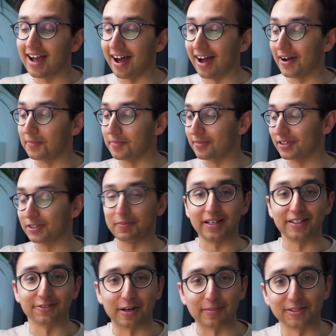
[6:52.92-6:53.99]
the
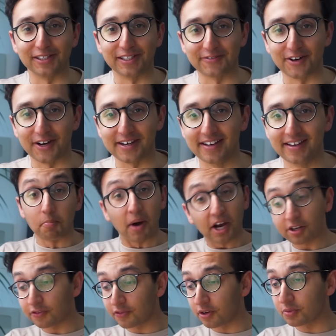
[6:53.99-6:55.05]
speakers are absolutely fine.
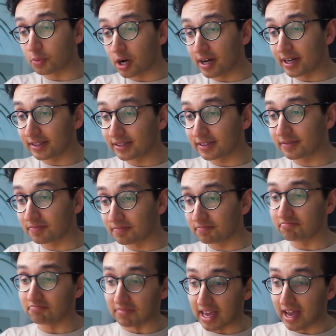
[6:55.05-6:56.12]
Microphone wise,
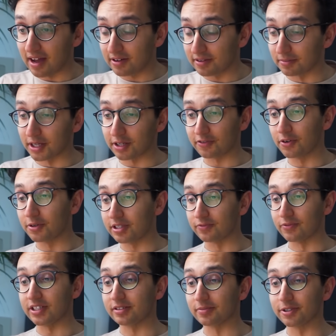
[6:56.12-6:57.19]
yeah, microphone is
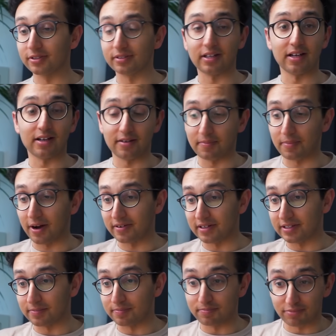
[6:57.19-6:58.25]
reasonable.
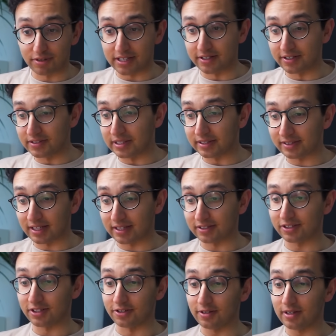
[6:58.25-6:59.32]
Apparently they're pretty good these days.
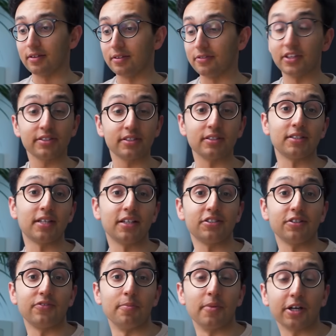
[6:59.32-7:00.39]
So this is a
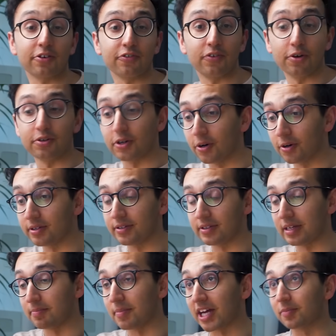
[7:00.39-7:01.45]
test of the microphone on
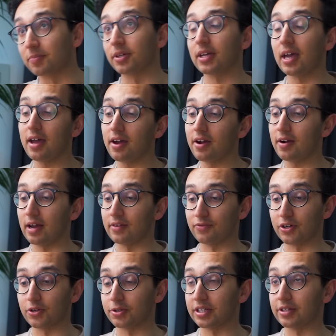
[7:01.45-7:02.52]
the MacBook Air and
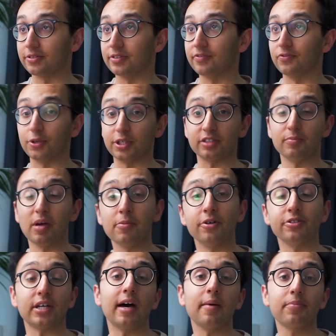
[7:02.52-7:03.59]
recording on the Voice
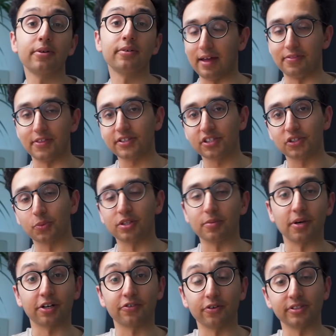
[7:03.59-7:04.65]
Memos app. And this is what the
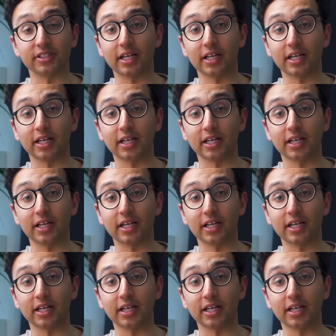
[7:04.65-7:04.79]
microphone